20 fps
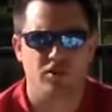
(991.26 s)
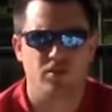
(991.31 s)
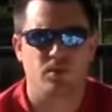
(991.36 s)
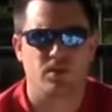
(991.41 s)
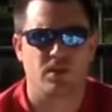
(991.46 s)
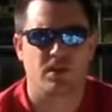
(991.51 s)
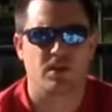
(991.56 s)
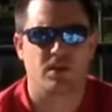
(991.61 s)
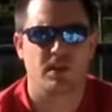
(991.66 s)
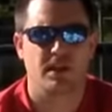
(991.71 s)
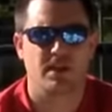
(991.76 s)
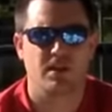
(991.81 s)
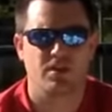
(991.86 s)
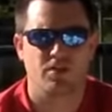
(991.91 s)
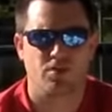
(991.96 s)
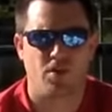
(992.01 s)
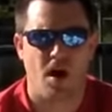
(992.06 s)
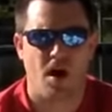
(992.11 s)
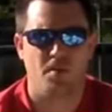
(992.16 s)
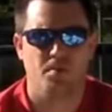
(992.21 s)
you want to clean
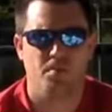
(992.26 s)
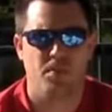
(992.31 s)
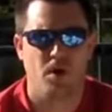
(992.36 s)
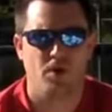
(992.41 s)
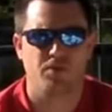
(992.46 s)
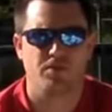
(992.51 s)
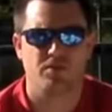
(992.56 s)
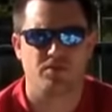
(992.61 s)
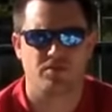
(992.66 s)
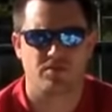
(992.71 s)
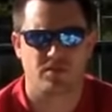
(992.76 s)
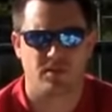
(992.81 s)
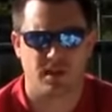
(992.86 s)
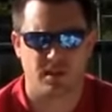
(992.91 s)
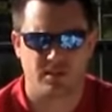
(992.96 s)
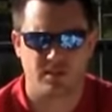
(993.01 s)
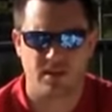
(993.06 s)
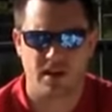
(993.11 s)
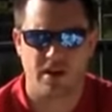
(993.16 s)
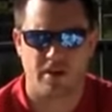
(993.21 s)
and dry both the
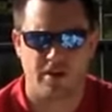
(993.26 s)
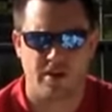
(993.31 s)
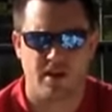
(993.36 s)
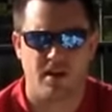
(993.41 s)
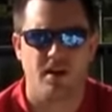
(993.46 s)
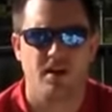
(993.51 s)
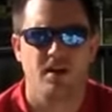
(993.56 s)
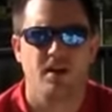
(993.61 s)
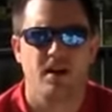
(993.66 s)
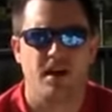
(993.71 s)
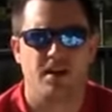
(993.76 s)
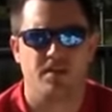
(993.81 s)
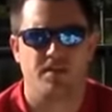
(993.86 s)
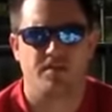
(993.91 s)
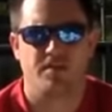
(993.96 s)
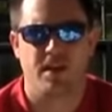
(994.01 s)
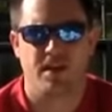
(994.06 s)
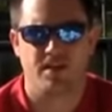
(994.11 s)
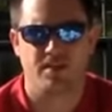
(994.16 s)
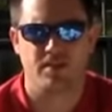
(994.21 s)
selected area and the
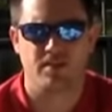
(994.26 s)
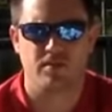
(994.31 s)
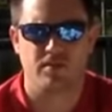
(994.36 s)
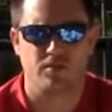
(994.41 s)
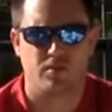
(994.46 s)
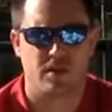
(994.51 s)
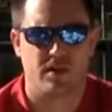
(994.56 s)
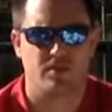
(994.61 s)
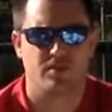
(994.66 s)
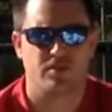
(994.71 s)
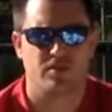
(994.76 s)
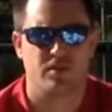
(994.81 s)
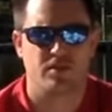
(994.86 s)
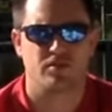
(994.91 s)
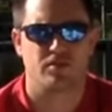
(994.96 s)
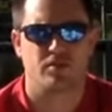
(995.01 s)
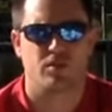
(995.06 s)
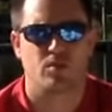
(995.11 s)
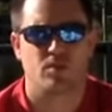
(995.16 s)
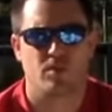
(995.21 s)
face of the
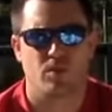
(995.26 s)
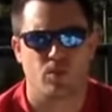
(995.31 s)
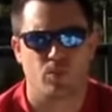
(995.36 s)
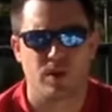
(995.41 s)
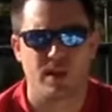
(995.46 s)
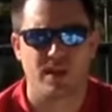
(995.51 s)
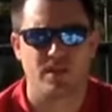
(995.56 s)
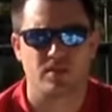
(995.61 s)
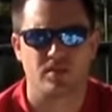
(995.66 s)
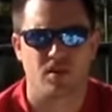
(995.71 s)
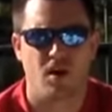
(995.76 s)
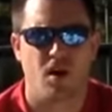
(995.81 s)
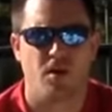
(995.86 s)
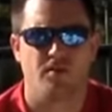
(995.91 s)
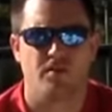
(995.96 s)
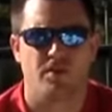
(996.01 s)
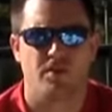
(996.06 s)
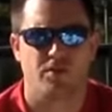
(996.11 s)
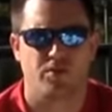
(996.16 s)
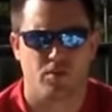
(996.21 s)
transducer with a weak
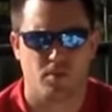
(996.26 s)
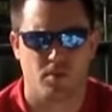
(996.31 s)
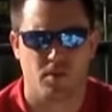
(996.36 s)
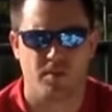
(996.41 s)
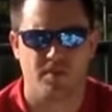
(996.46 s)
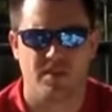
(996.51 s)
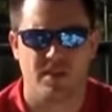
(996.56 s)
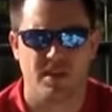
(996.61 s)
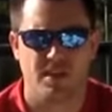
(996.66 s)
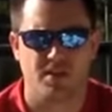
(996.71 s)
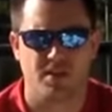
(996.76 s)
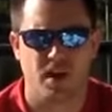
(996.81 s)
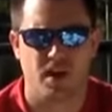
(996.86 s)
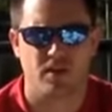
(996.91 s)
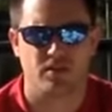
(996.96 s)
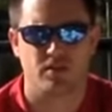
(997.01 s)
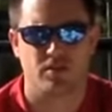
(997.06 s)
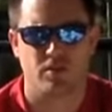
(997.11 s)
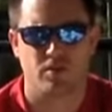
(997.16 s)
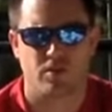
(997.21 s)
solvent to remove any
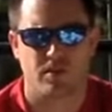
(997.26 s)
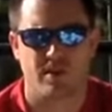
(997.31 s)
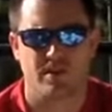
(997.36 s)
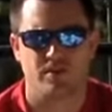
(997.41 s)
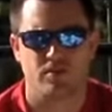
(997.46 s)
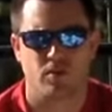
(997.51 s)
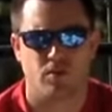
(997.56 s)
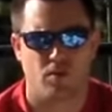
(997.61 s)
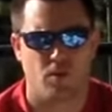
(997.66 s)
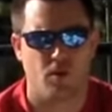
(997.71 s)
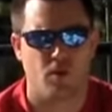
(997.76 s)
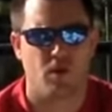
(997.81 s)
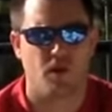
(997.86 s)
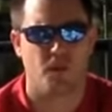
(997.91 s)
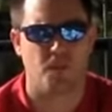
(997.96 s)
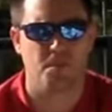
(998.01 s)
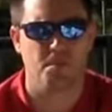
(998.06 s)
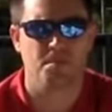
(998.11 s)
dust, grease, or oil.